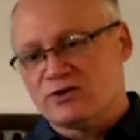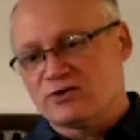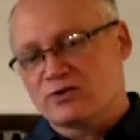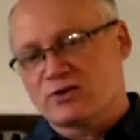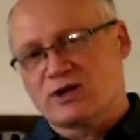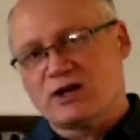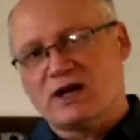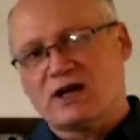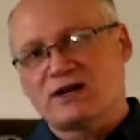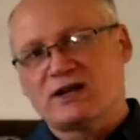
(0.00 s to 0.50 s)

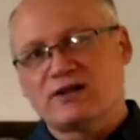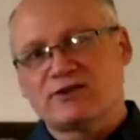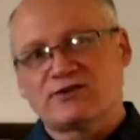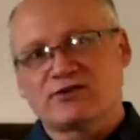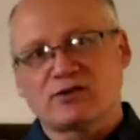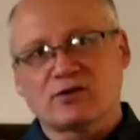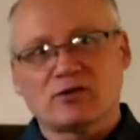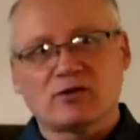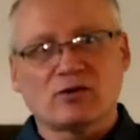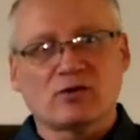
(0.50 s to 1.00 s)
so God
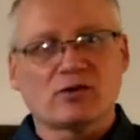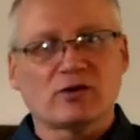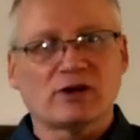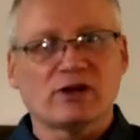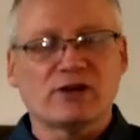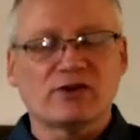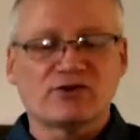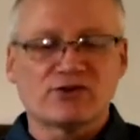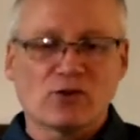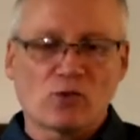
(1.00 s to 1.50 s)
gets the
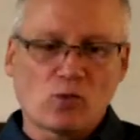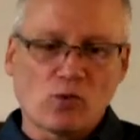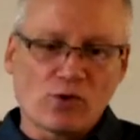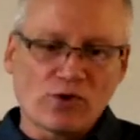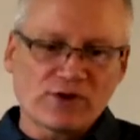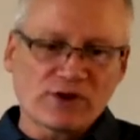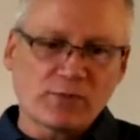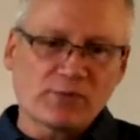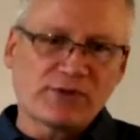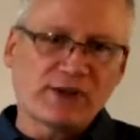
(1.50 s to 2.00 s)
glory, and so
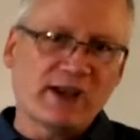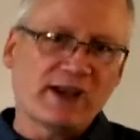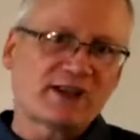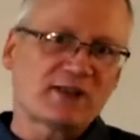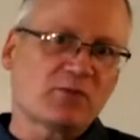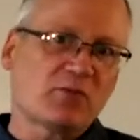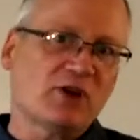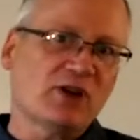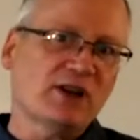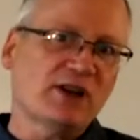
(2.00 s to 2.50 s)
worship
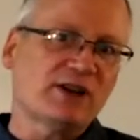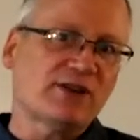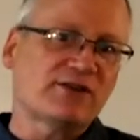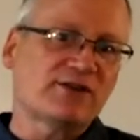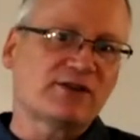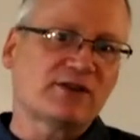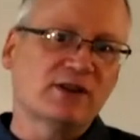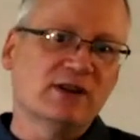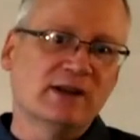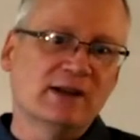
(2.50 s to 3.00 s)
takes
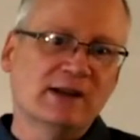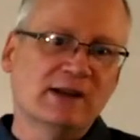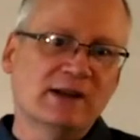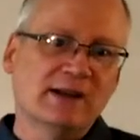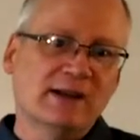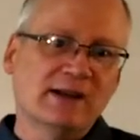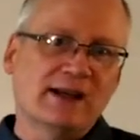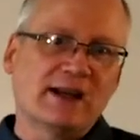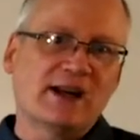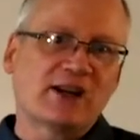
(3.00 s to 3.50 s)
place.
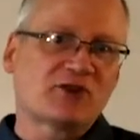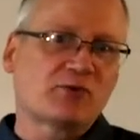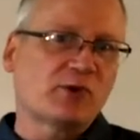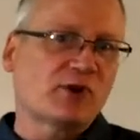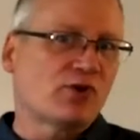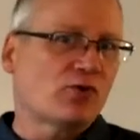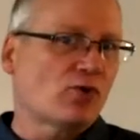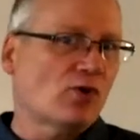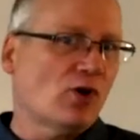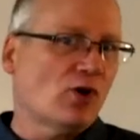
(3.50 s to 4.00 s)
And as
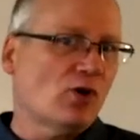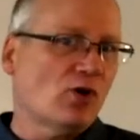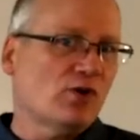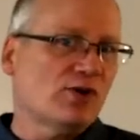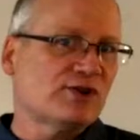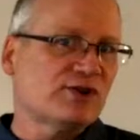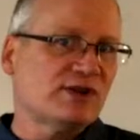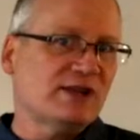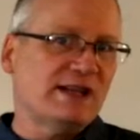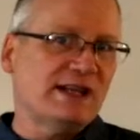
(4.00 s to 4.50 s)
we
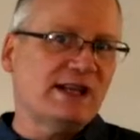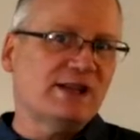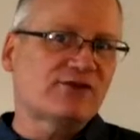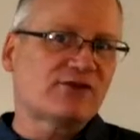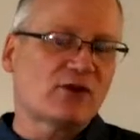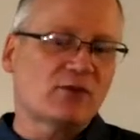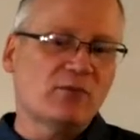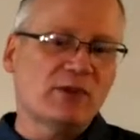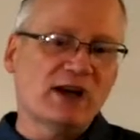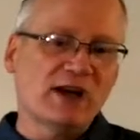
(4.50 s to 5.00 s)
grow, as
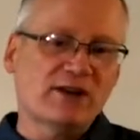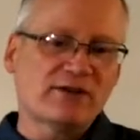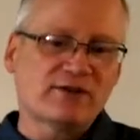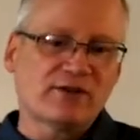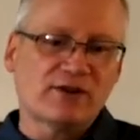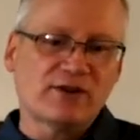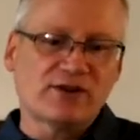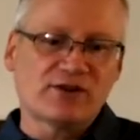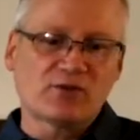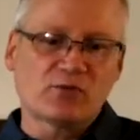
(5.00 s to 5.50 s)
needs are
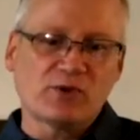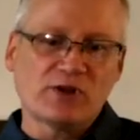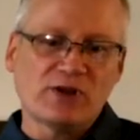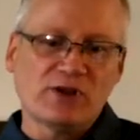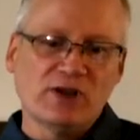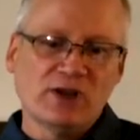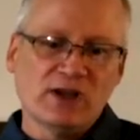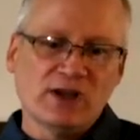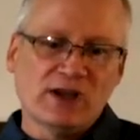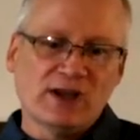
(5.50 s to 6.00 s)
met, and as
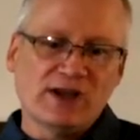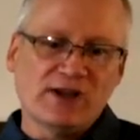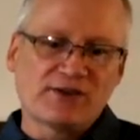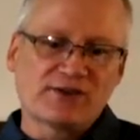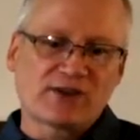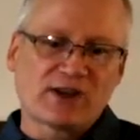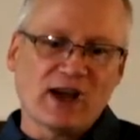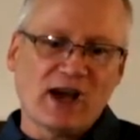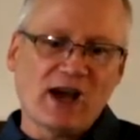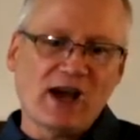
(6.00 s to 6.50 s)
we
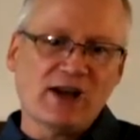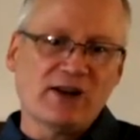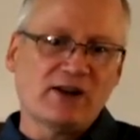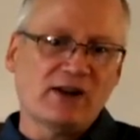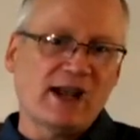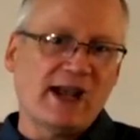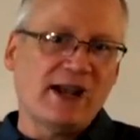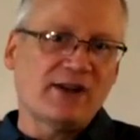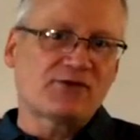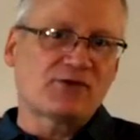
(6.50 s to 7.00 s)
as
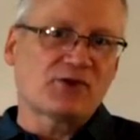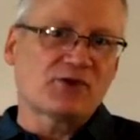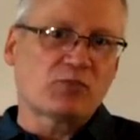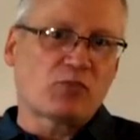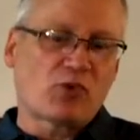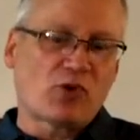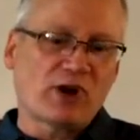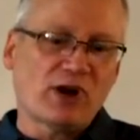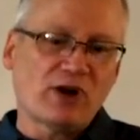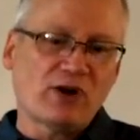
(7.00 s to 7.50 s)
God answers
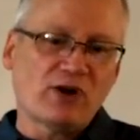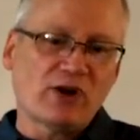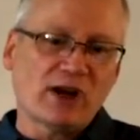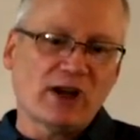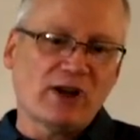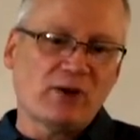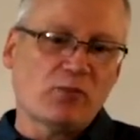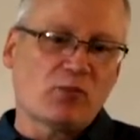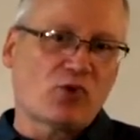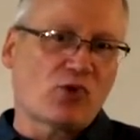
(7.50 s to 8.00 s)
prayer
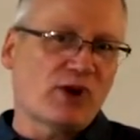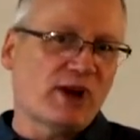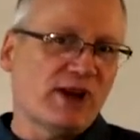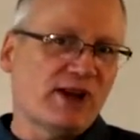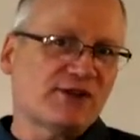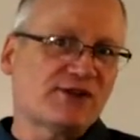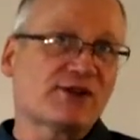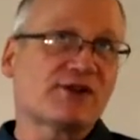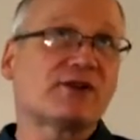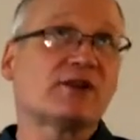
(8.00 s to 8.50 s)
and
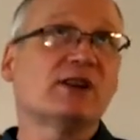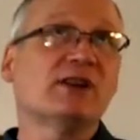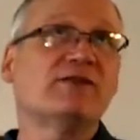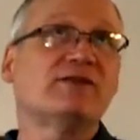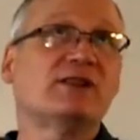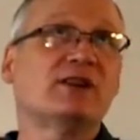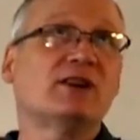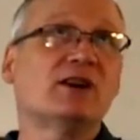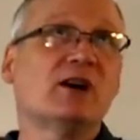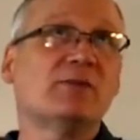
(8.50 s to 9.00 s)
praise is
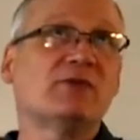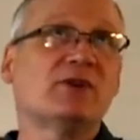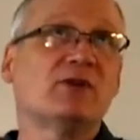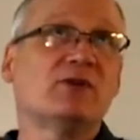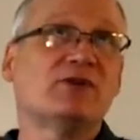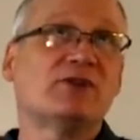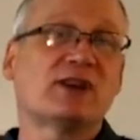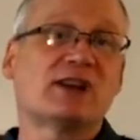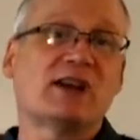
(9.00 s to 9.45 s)
lifted up, and